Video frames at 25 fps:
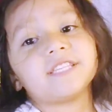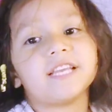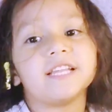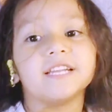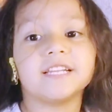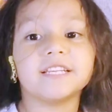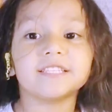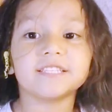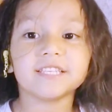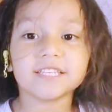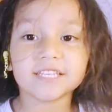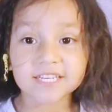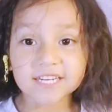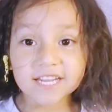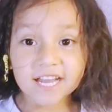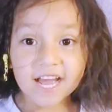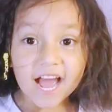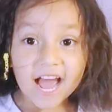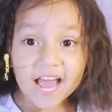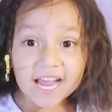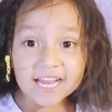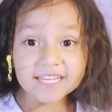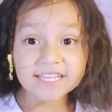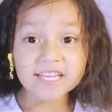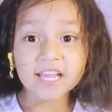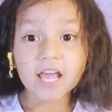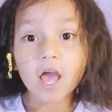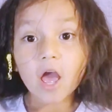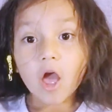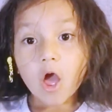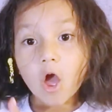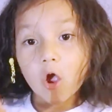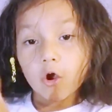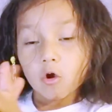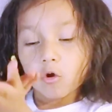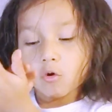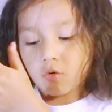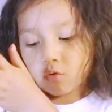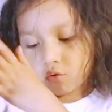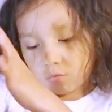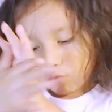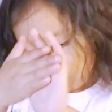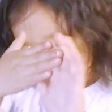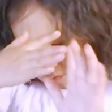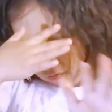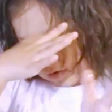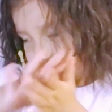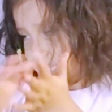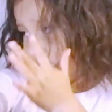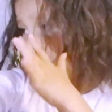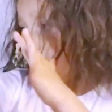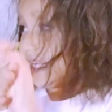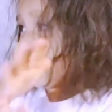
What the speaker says: and it's ice cream.